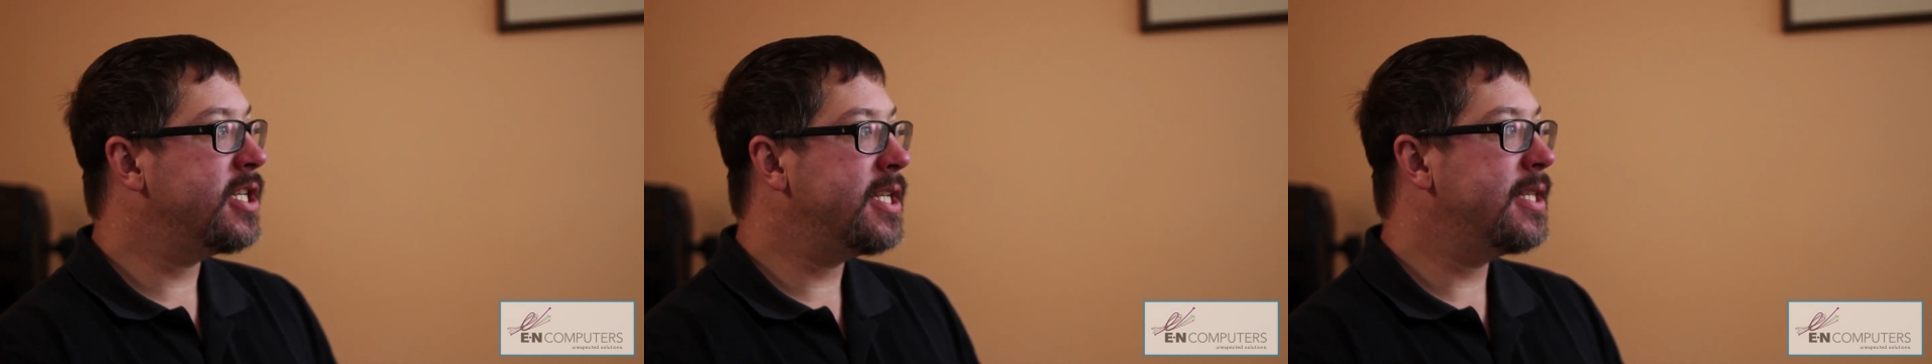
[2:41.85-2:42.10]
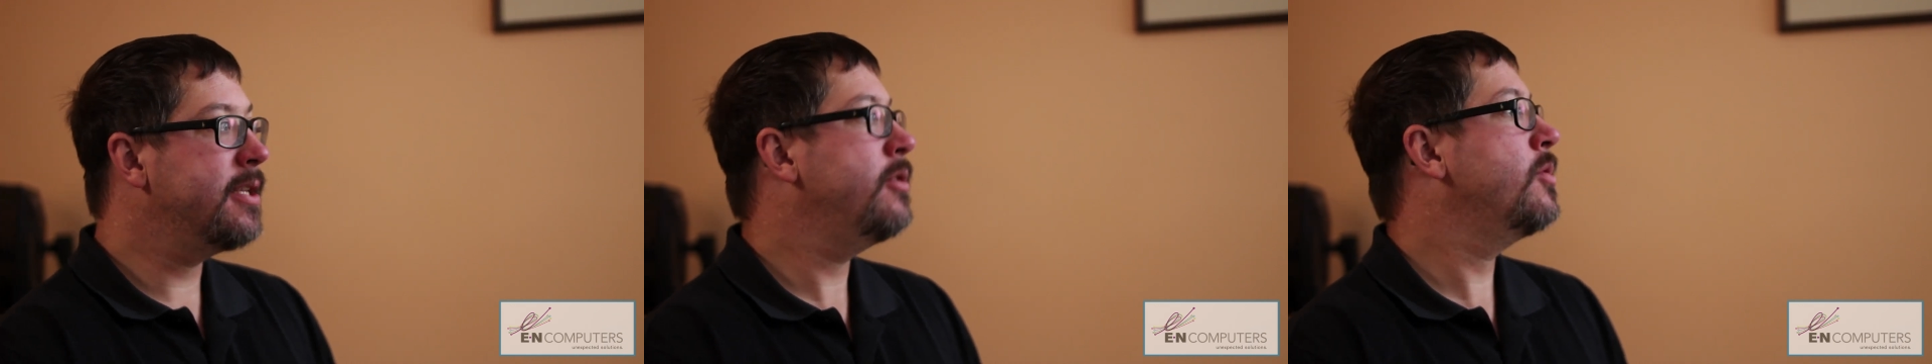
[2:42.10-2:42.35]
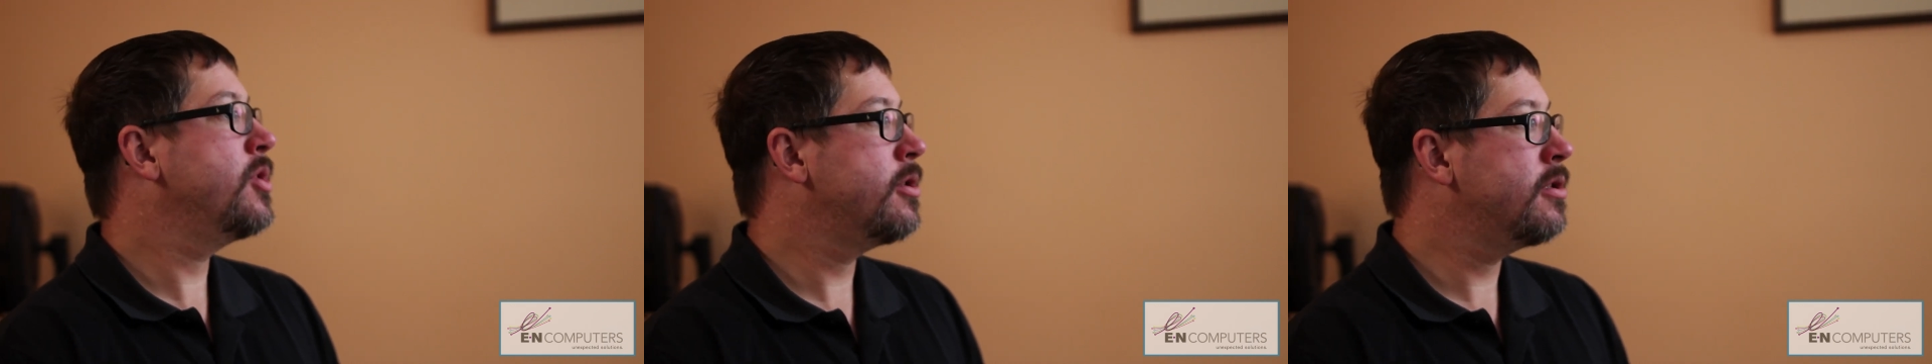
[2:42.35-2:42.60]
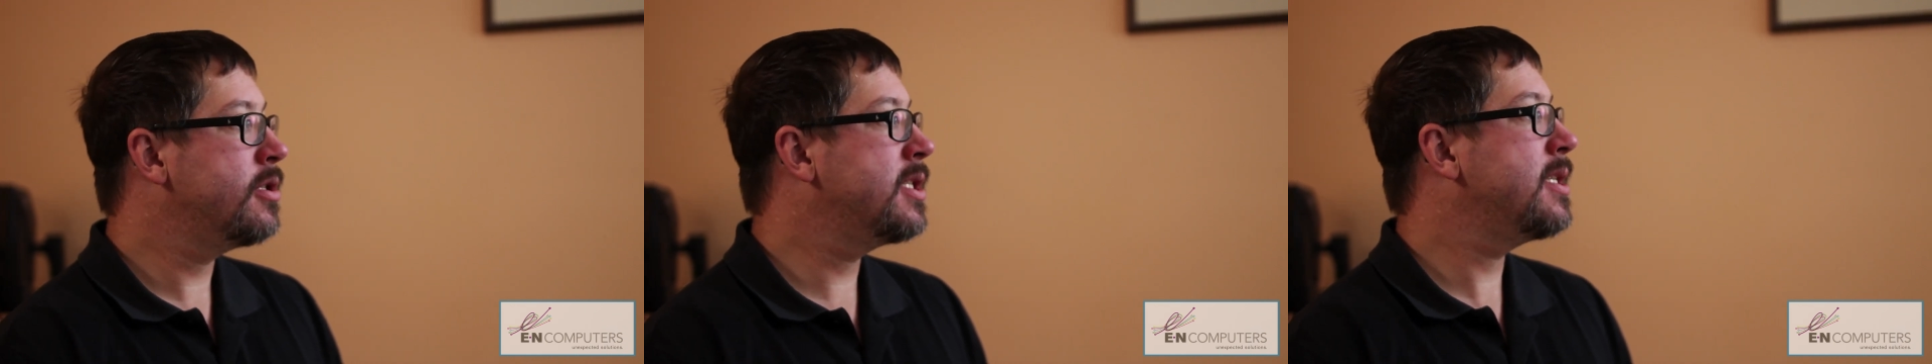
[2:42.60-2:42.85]
and the
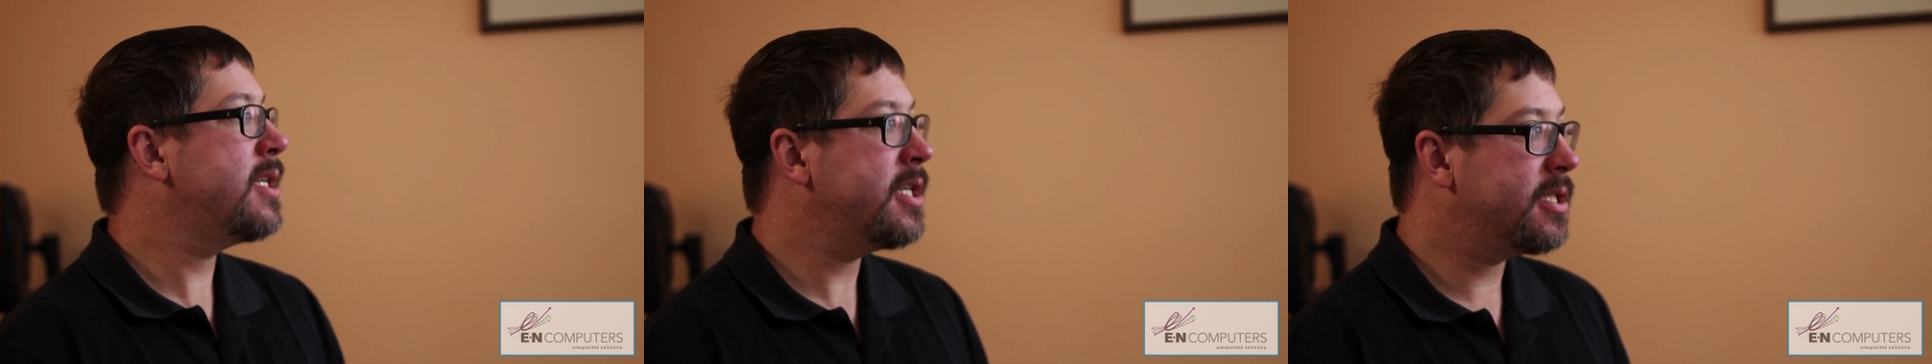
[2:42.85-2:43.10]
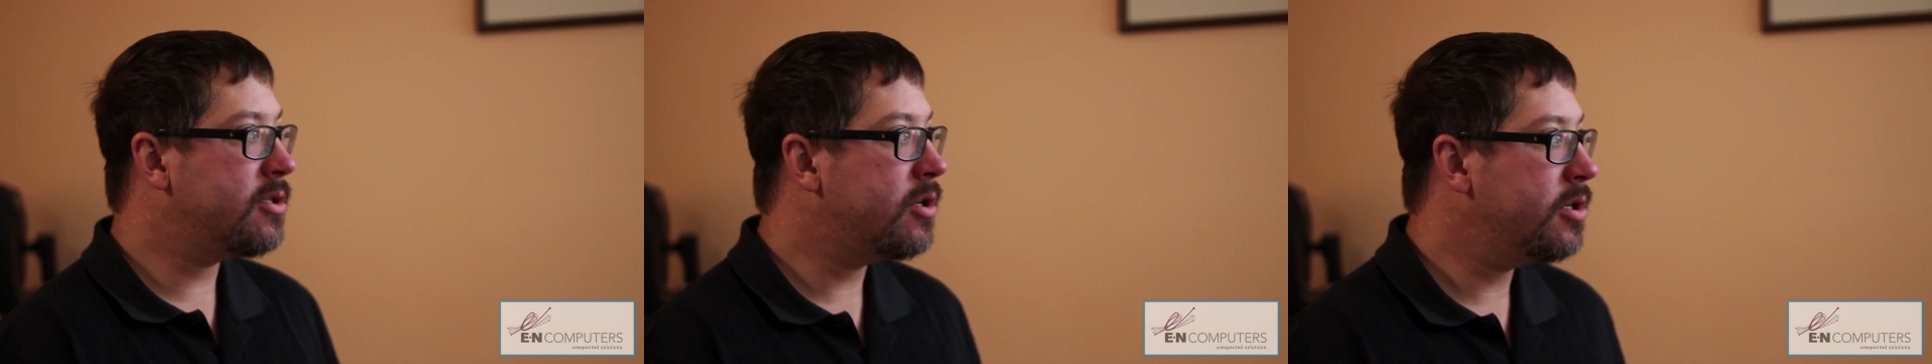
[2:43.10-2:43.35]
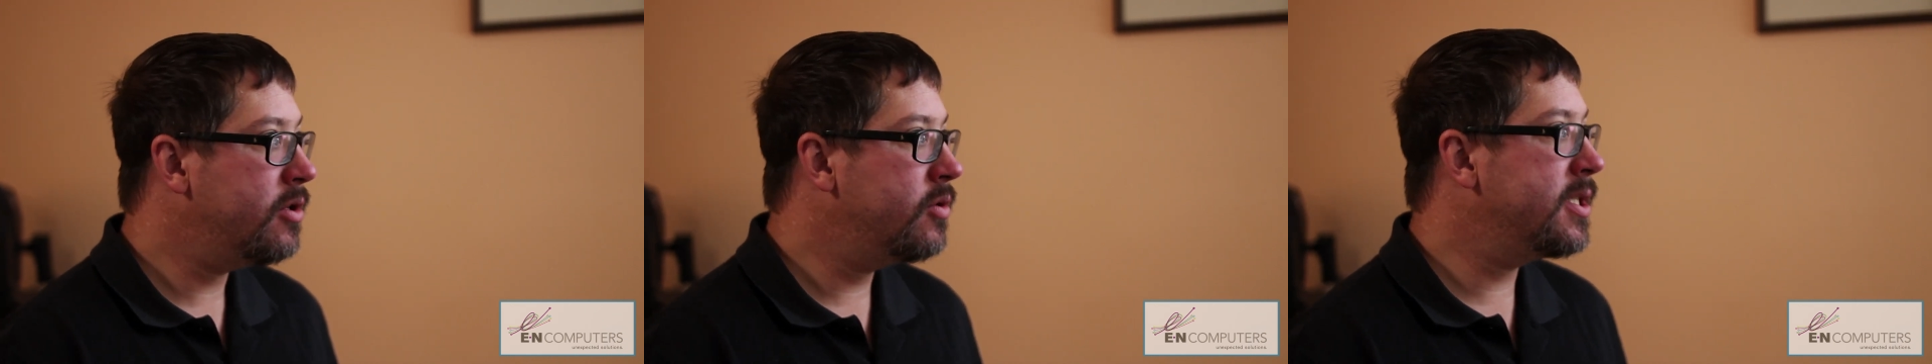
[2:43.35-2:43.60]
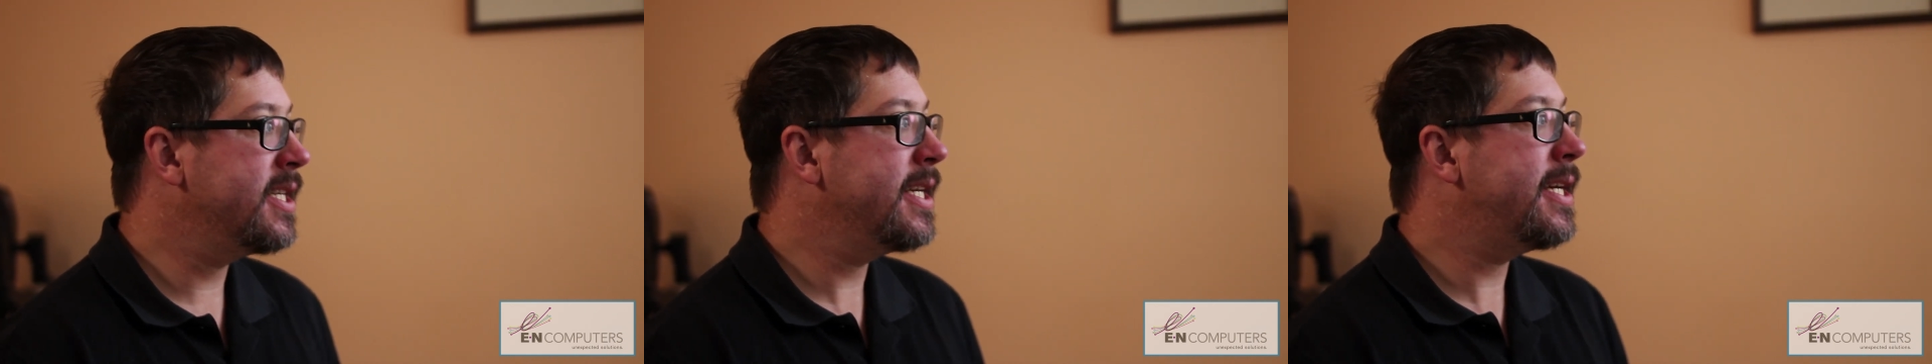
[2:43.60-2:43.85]
users start
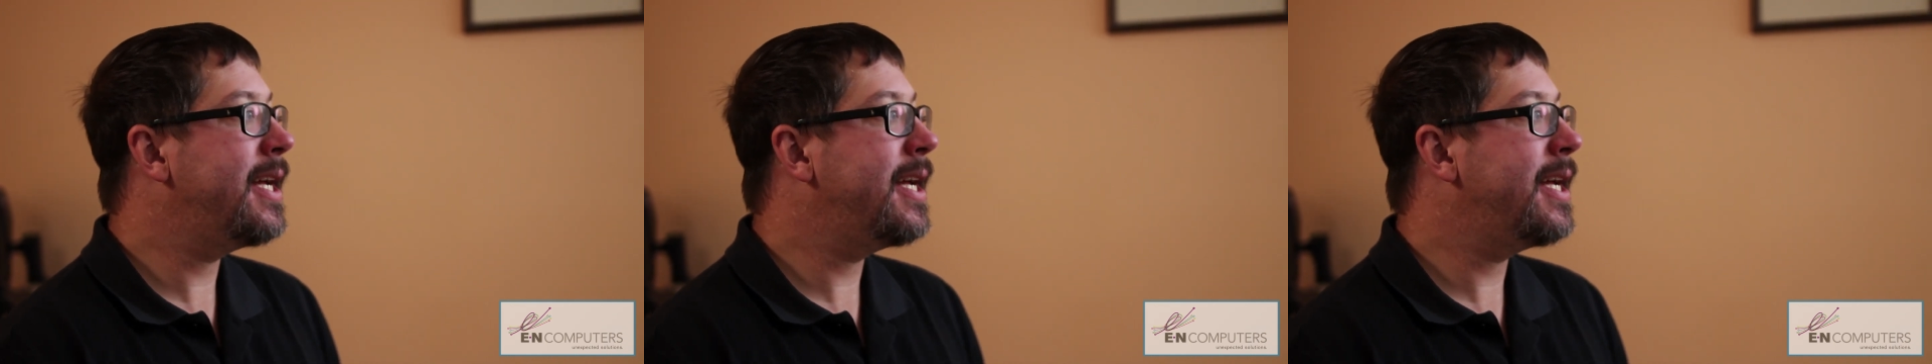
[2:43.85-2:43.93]
using it,